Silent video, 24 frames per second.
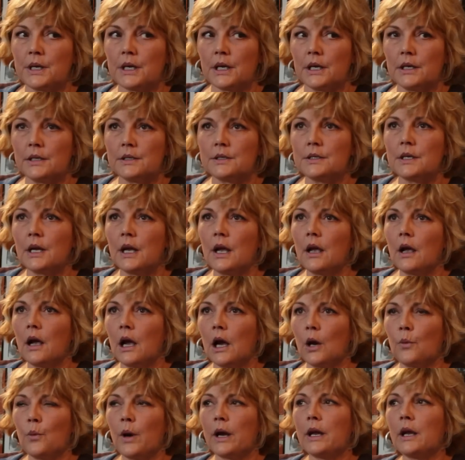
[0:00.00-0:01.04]
because
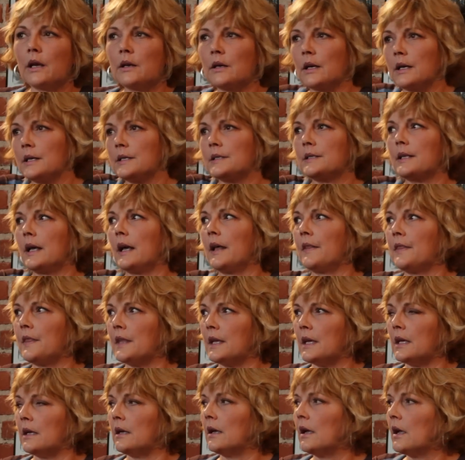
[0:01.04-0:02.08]
I recognize that
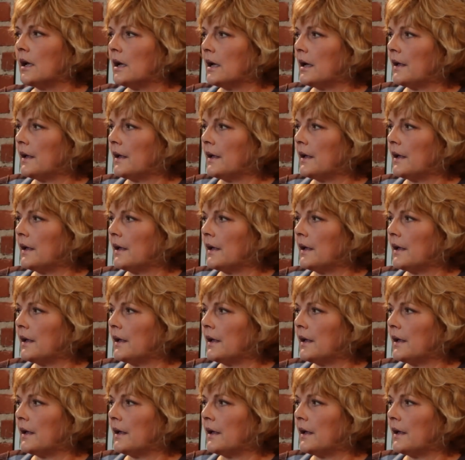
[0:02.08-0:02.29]
the